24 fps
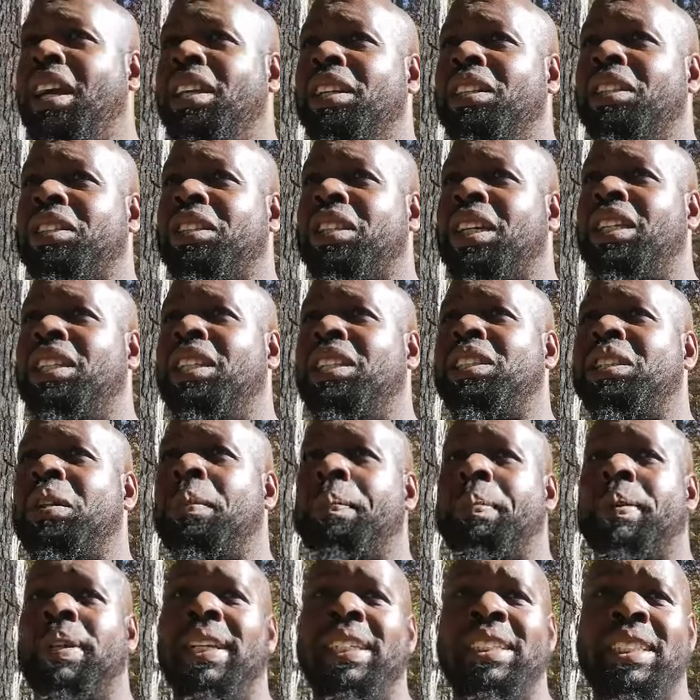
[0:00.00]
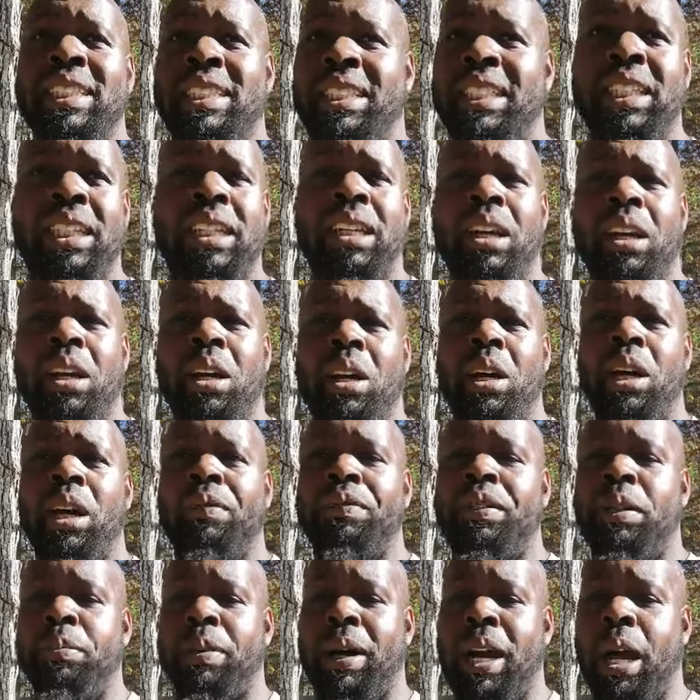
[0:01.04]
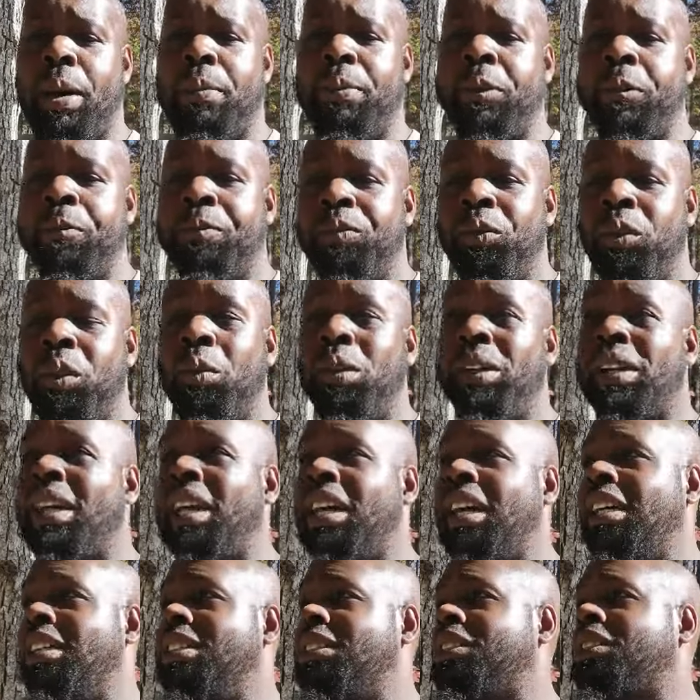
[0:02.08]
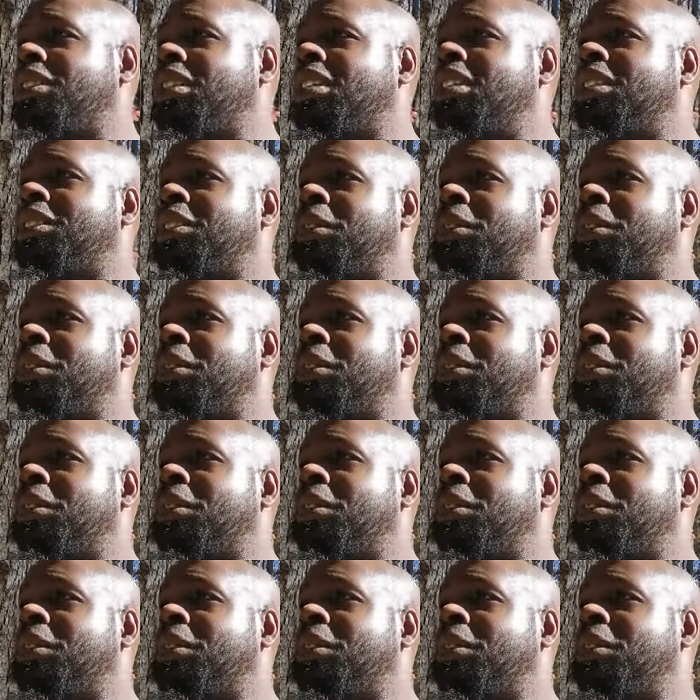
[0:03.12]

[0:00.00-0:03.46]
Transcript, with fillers: understand the simplicity of the Bible. We can't understand the